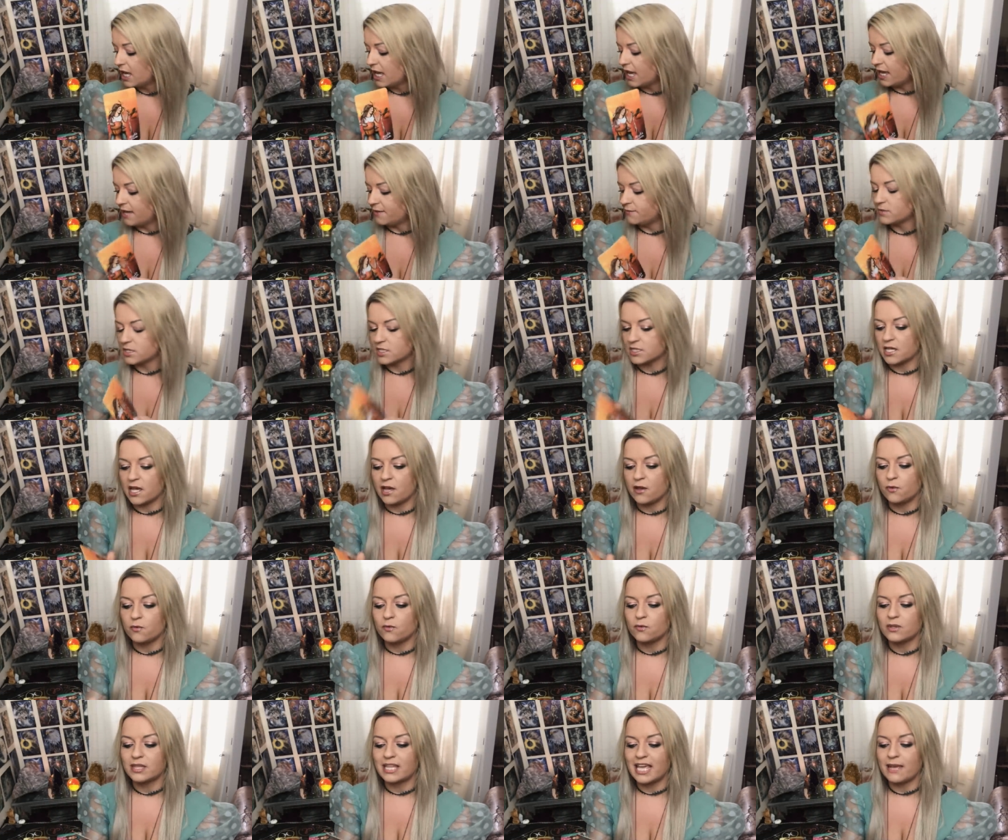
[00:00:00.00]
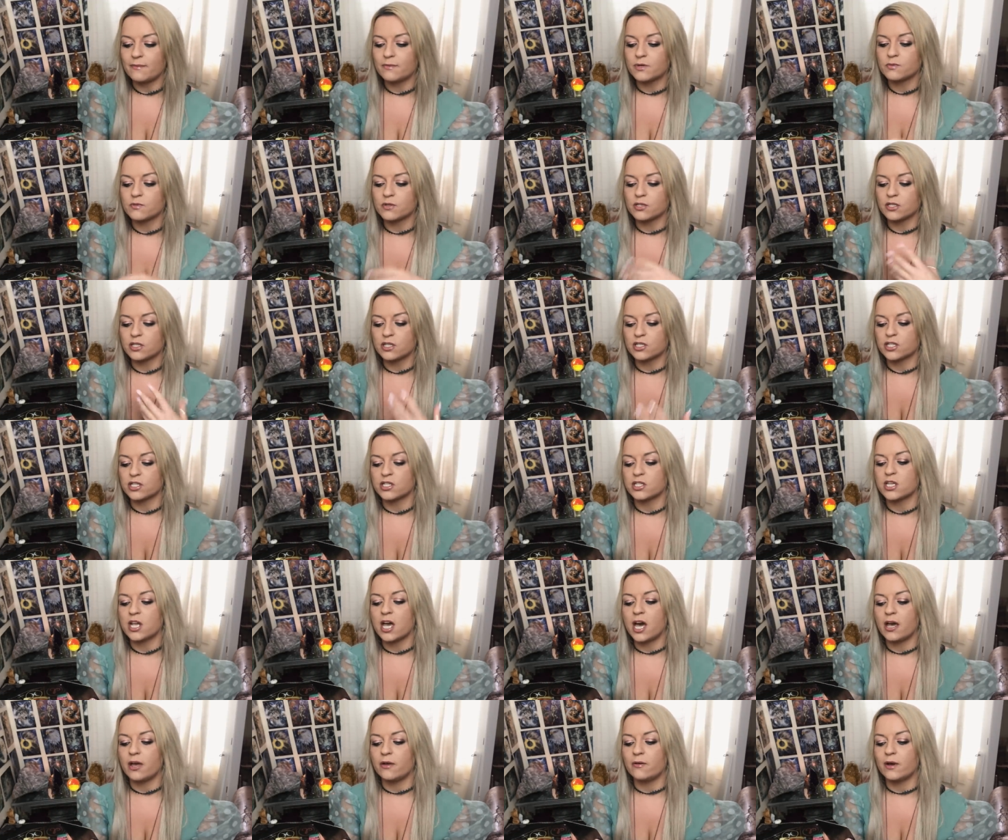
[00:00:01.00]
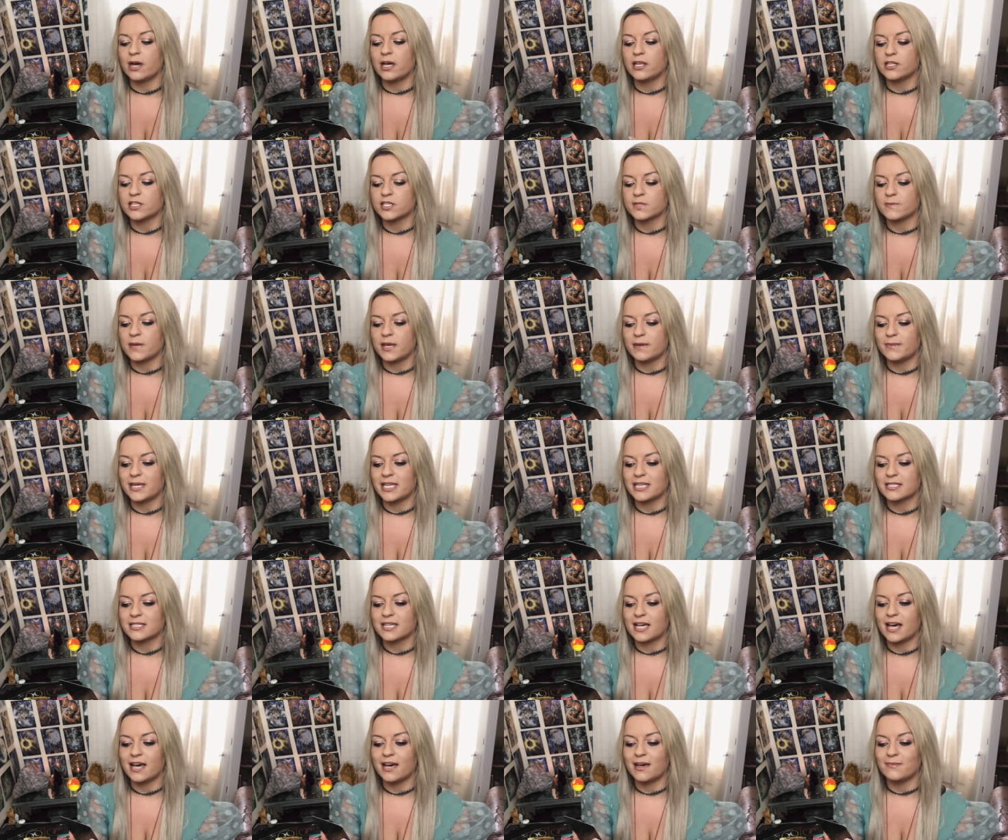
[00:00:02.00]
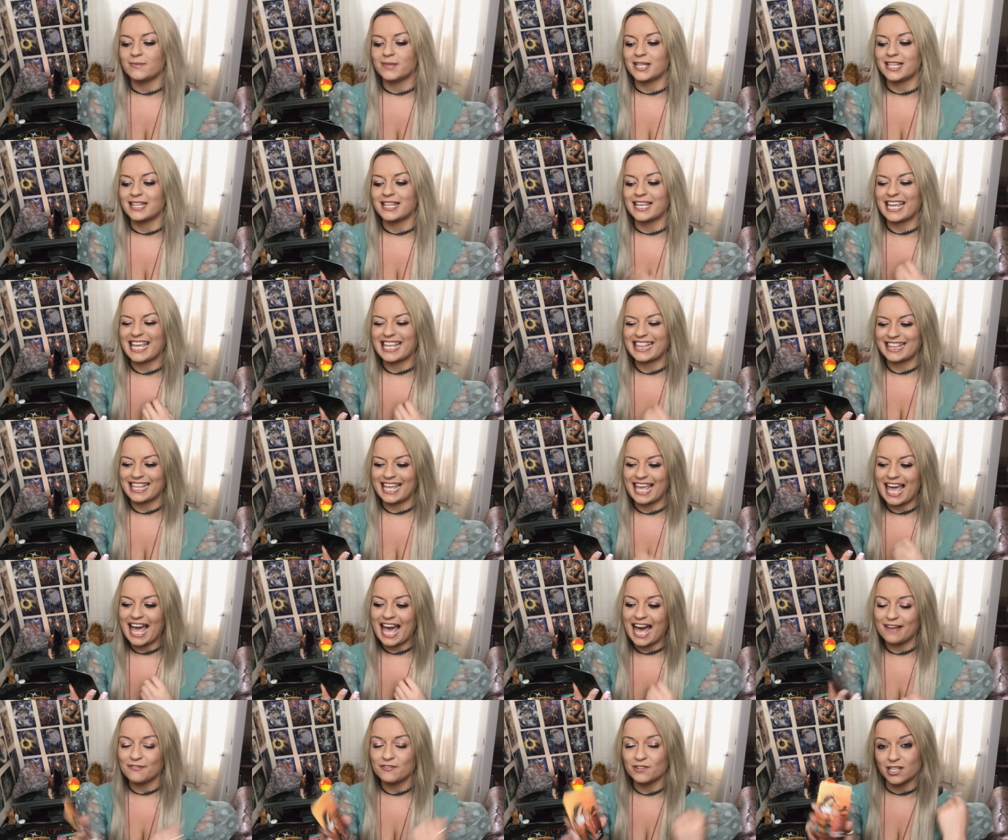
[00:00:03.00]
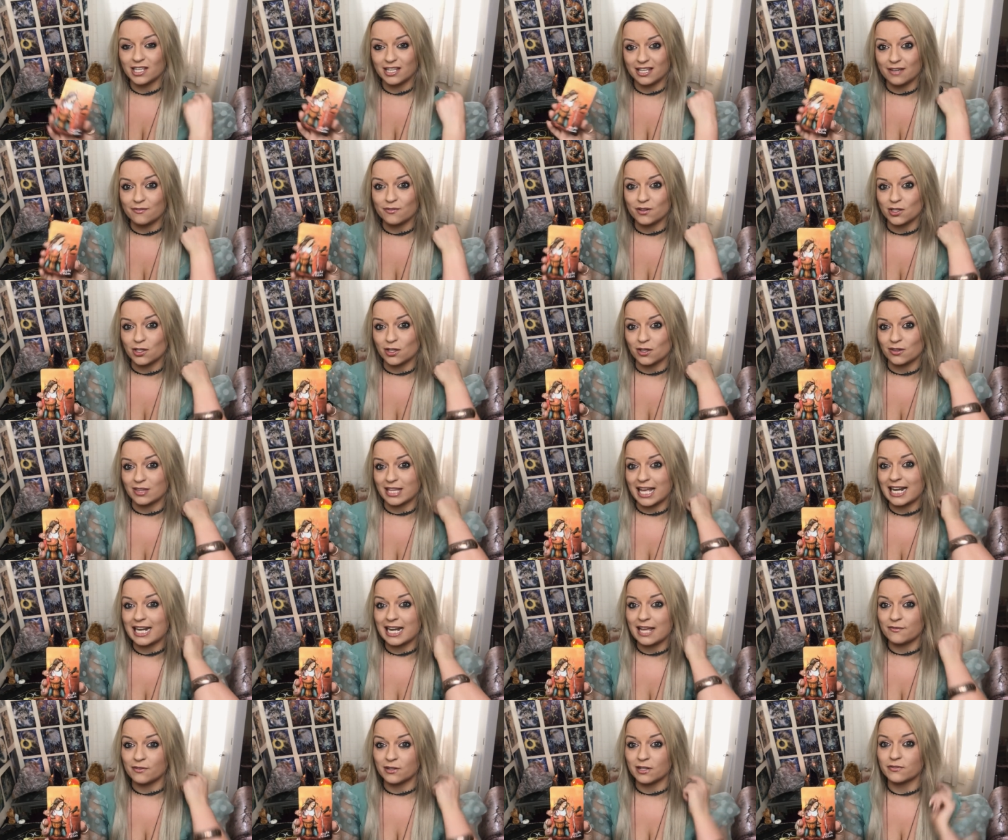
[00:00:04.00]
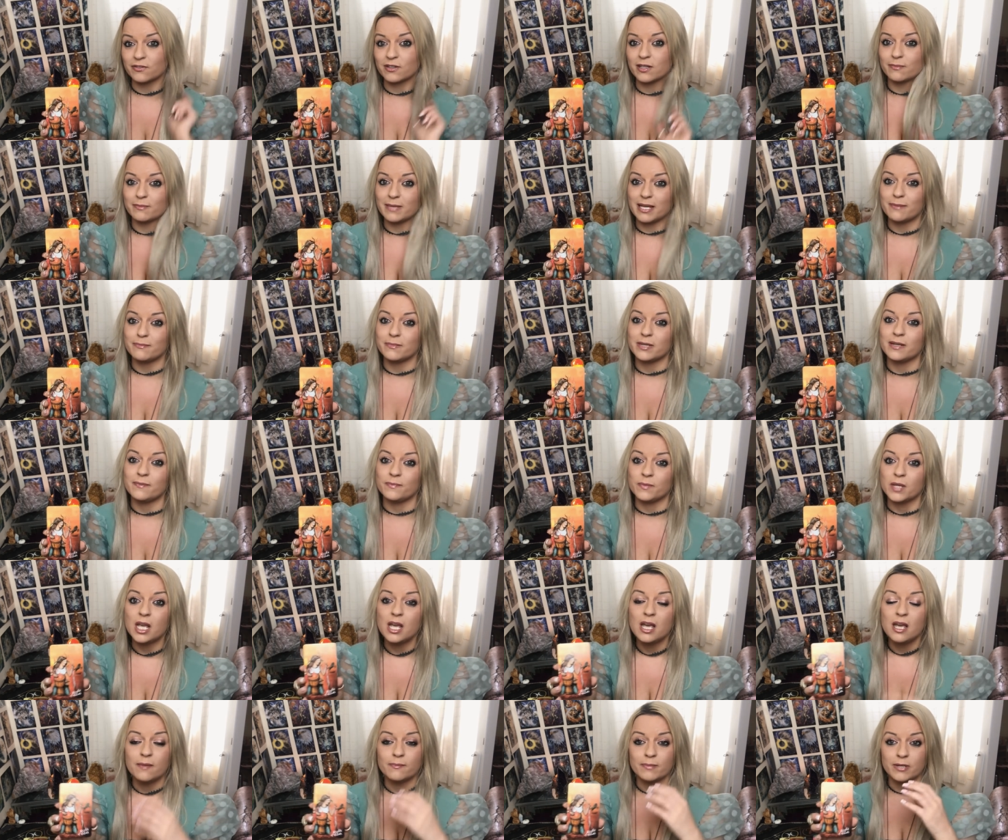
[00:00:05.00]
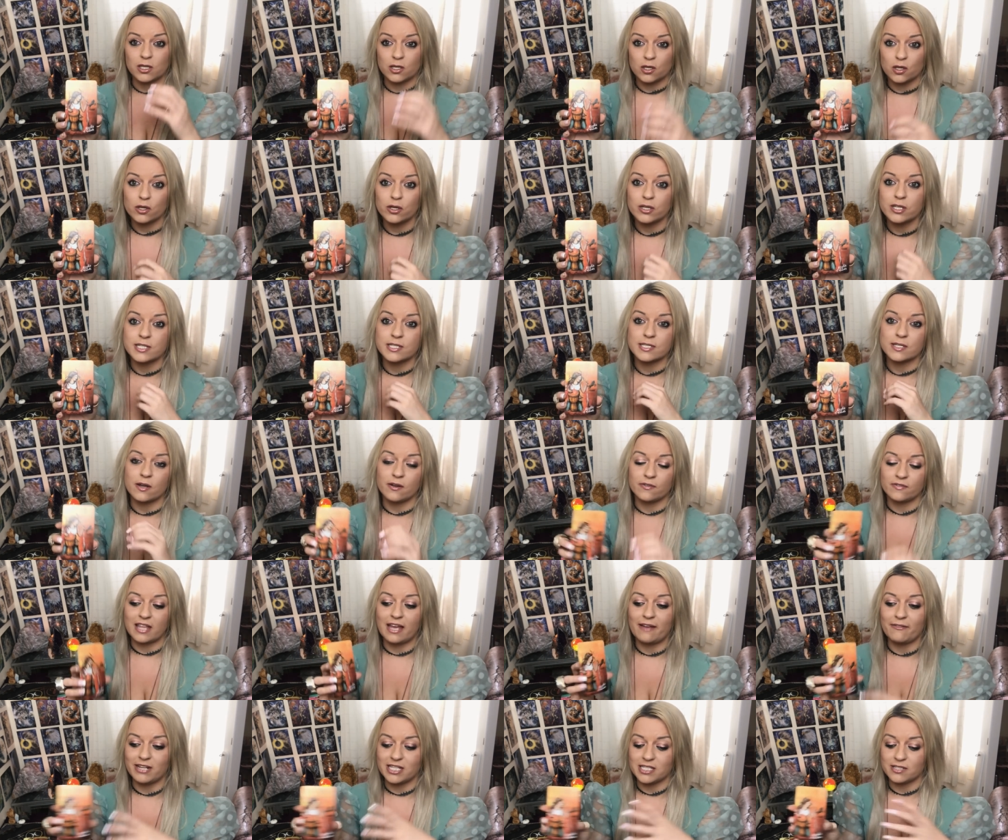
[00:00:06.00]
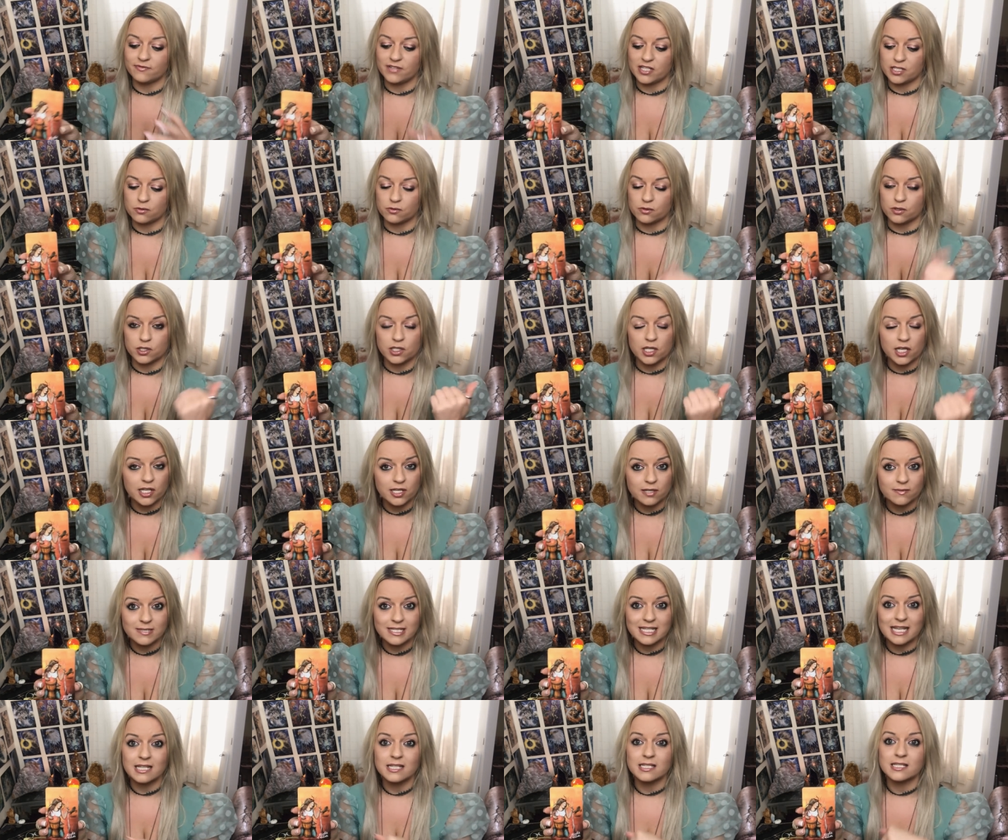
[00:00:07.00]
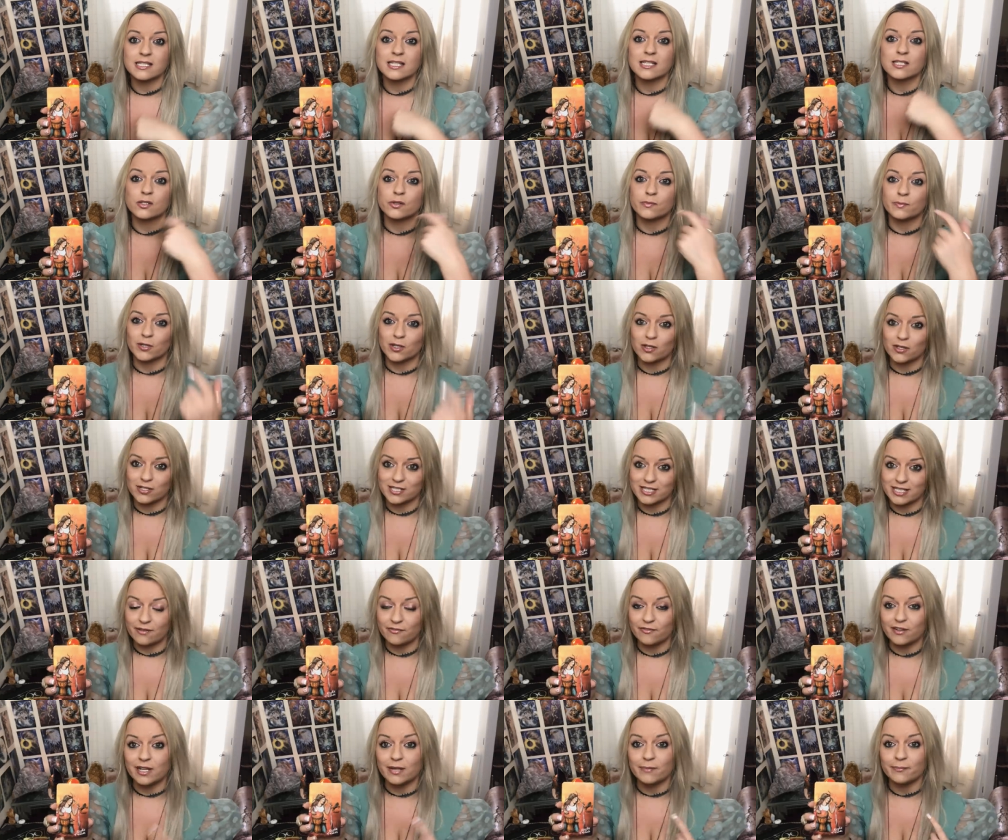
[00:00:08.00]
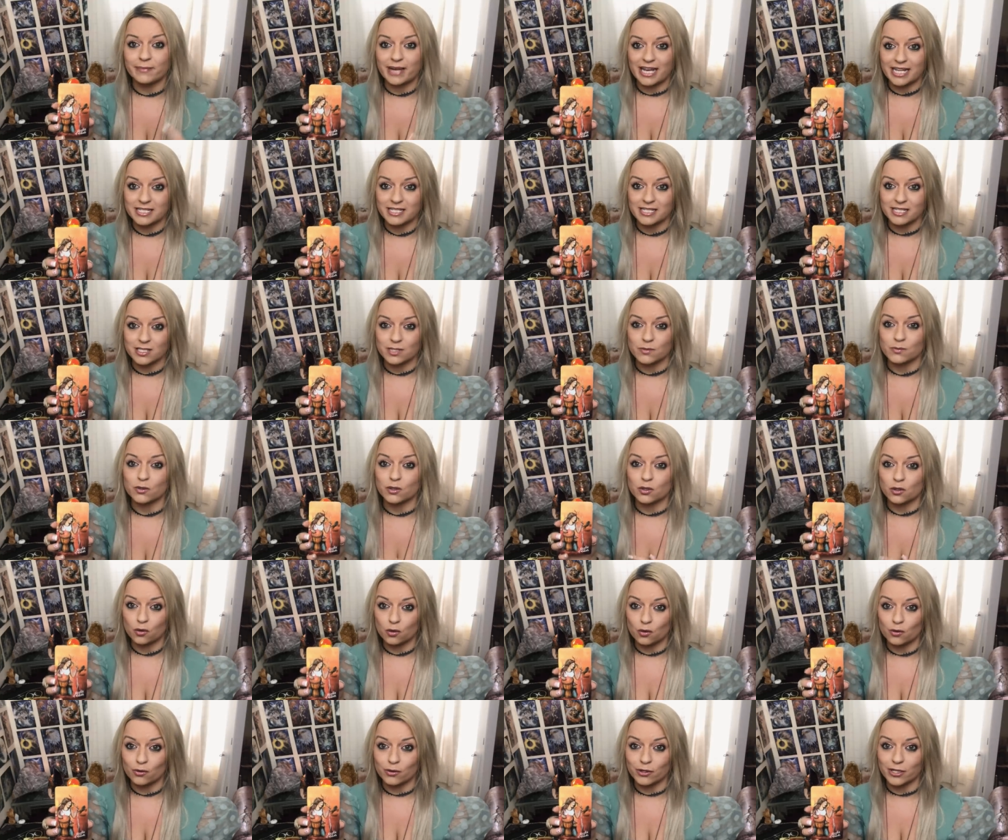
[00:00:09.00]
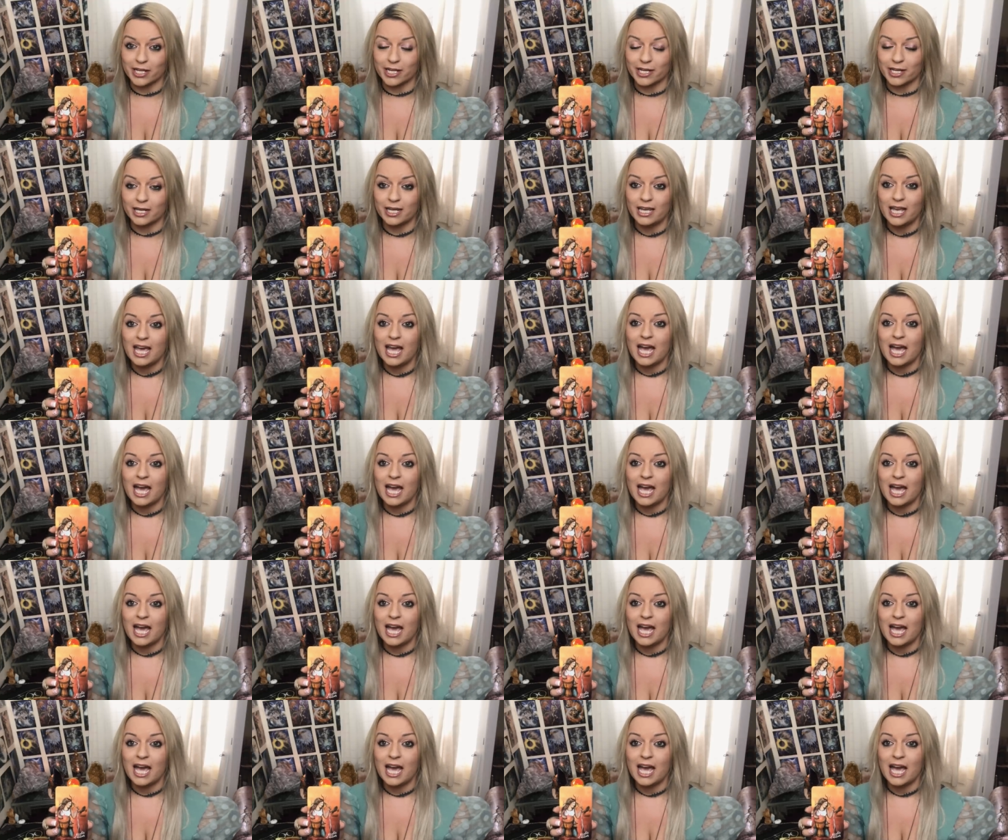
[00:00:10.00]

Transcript: And um, so they would want you to know at this moment in time that they, they haven't given you that level of commitment because of their individual circumstances circumstances or because they're feeling backed into a corner,